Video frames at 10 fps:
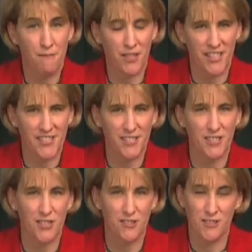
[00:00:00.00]
placed in a
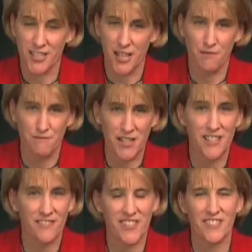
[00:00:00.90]
certain type of
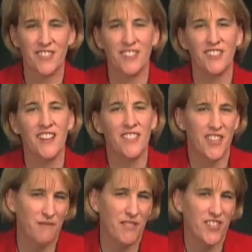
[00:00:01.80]
media vehicle,
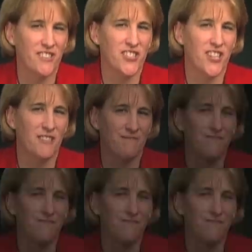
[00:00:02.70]
then we've done our job.